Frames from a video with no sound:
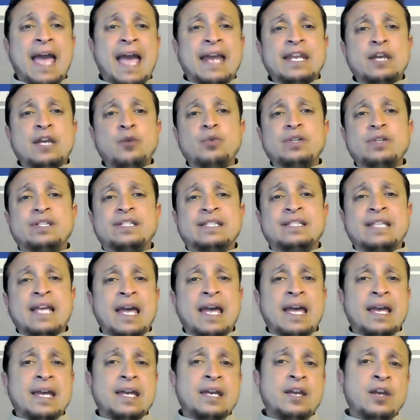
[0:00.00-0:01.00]
And he would
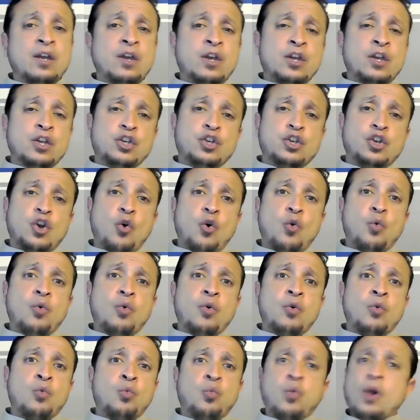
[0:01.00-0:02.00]
say, you
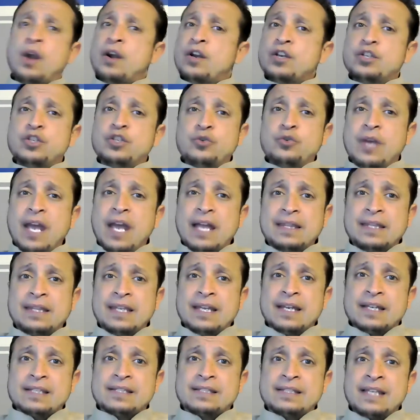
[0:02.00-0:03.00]
know, where did you get
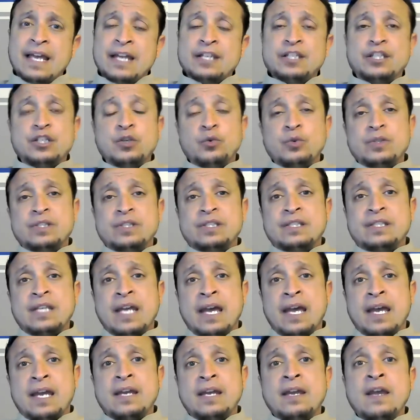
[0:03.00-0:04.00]
this? And she would
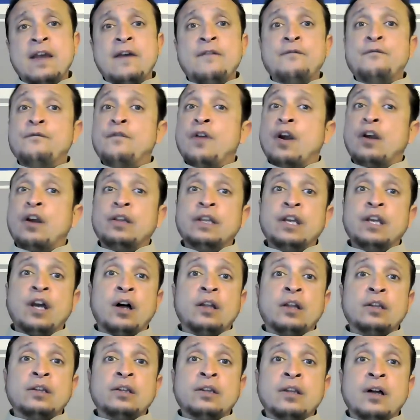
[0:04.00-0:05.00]
say, verily
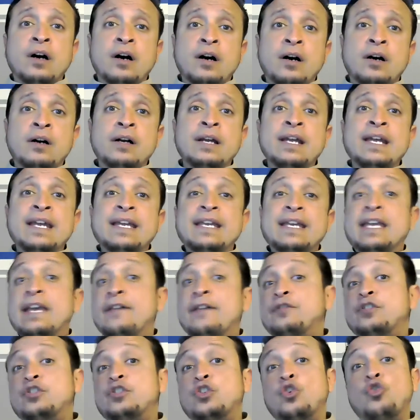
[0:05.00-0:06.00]
Allah
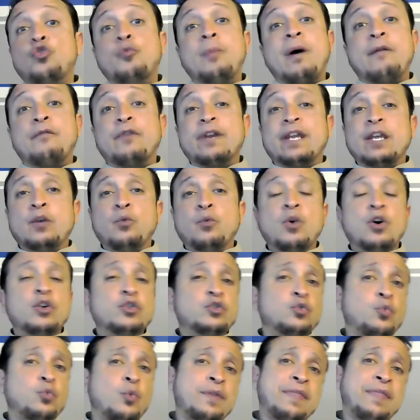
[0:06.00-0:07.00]
gives to whomever he
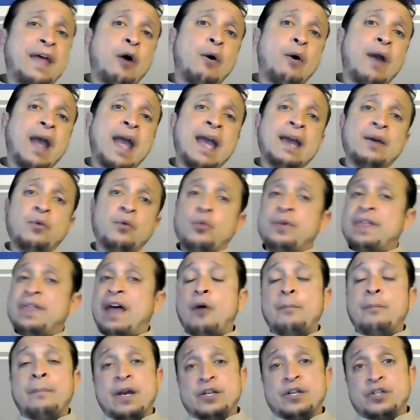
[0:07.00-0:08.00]
wills without
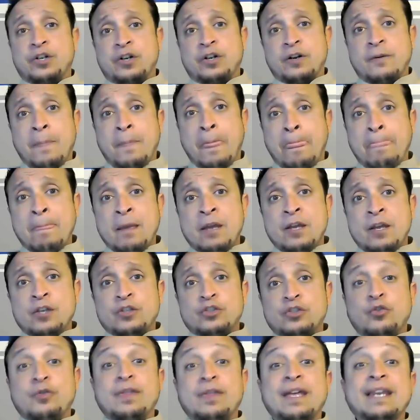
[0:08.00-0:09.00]
measure.
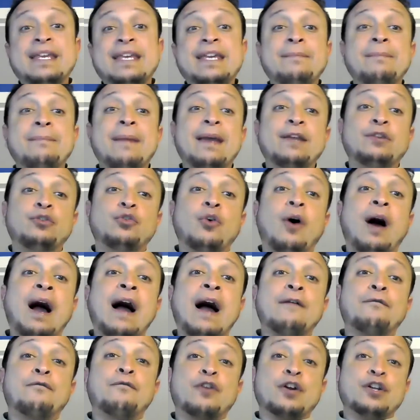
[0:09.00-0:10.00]
So then he made
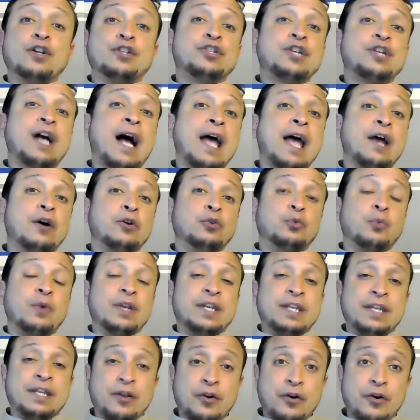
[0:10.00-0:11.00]
dua for a child.
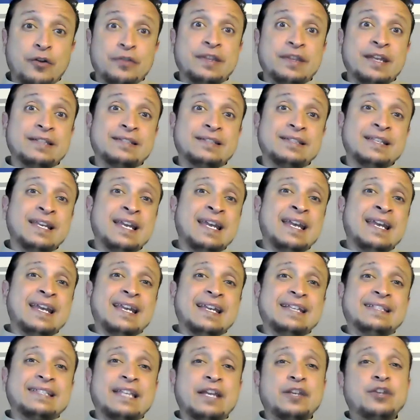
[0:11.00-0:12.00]
When he heard this,
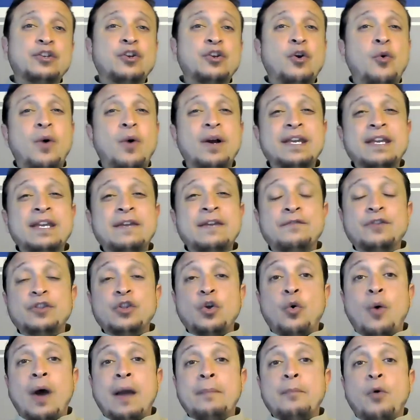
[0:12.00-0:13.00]
he said, you know what, even
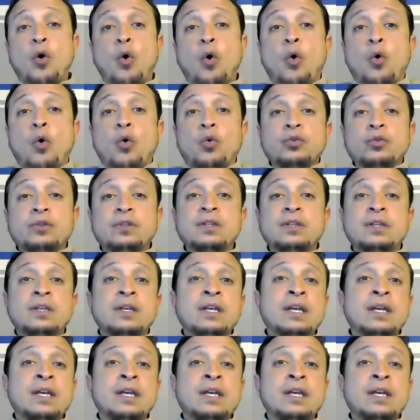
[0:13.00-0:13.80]
though I'm old,